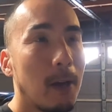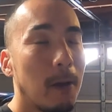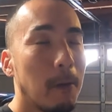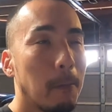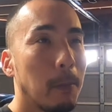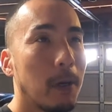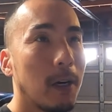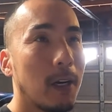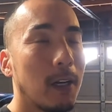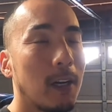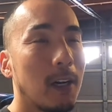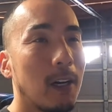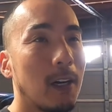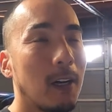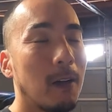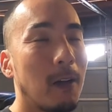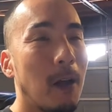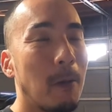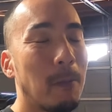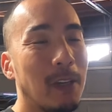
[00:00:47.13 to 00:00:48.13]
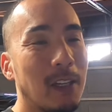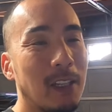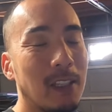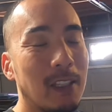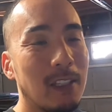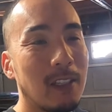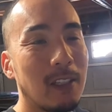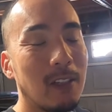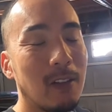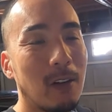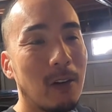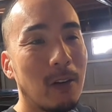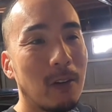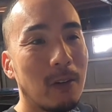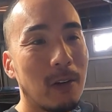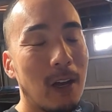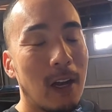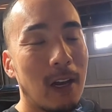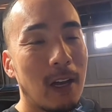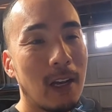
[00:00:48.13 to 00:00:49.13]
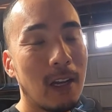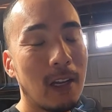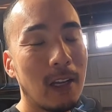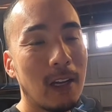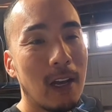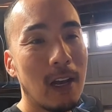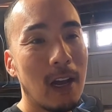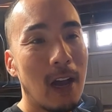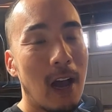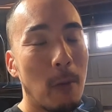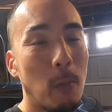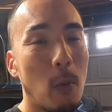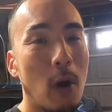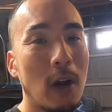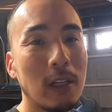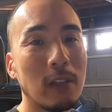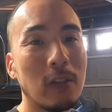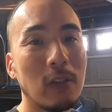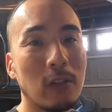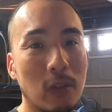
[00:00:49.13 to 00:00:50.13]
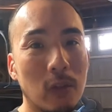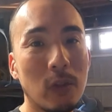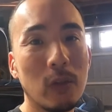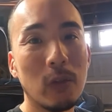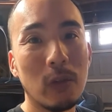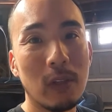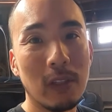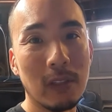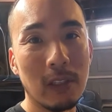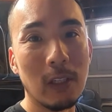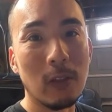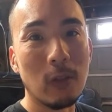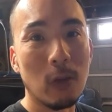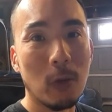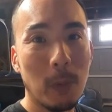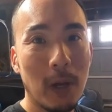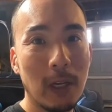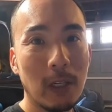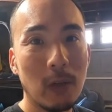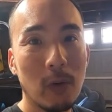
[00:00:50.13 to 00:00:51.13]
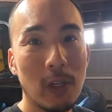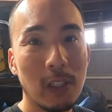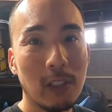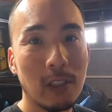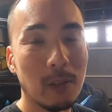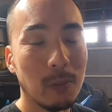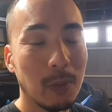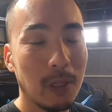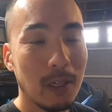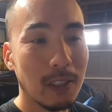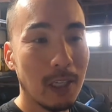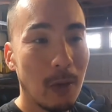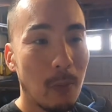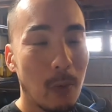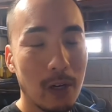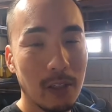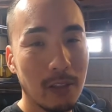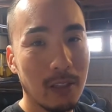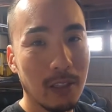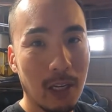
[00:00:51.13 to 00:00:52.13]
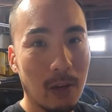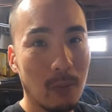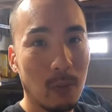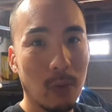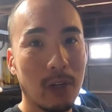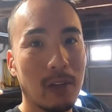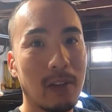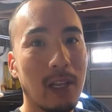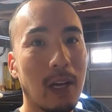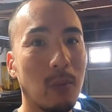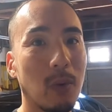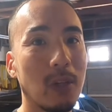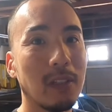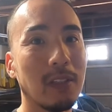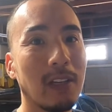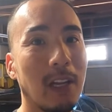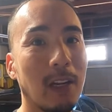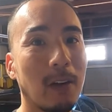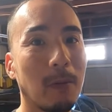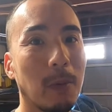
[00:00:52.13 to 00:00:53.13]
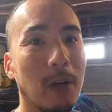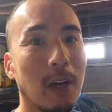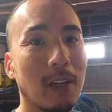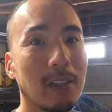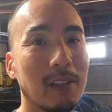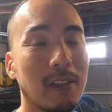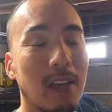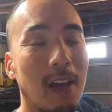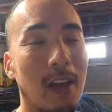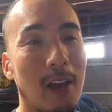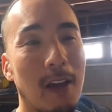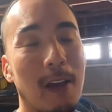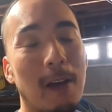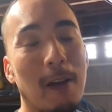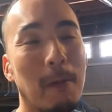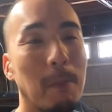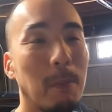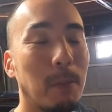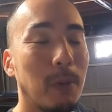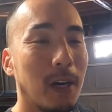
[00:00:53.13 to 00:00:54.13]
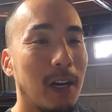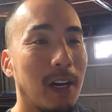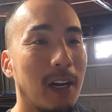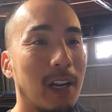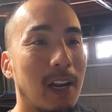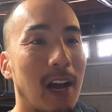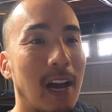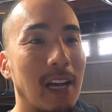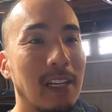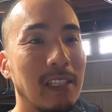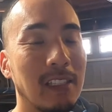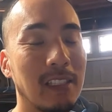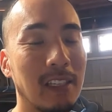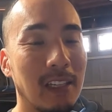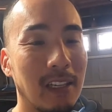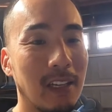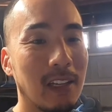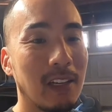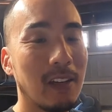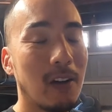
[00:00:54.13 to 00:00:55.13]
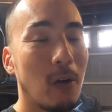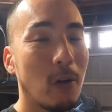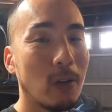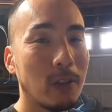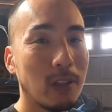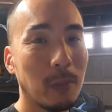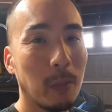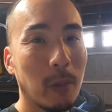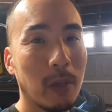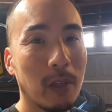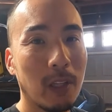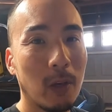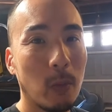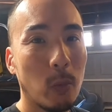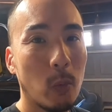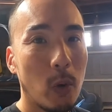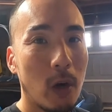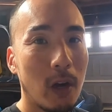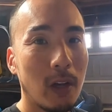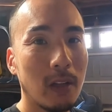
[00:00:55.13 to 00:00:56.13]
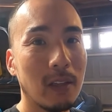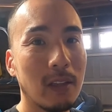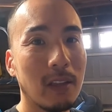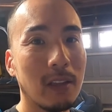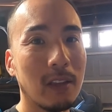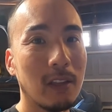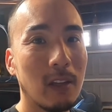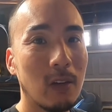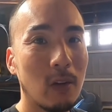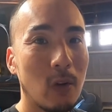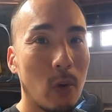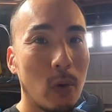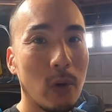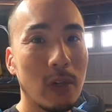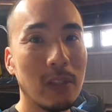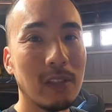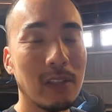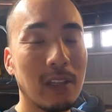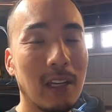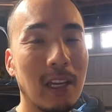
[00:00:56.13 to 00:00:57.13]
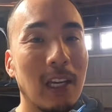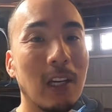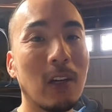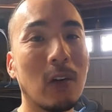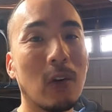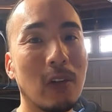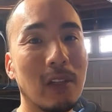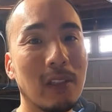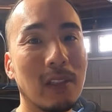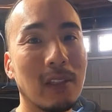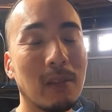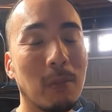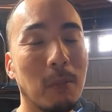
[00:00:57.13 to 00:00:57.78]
But I mean, you know, I wanted to do the Z-tube anyways, just because I wanted to get rid of that resonator box. But I did ultimately want the noise to increase.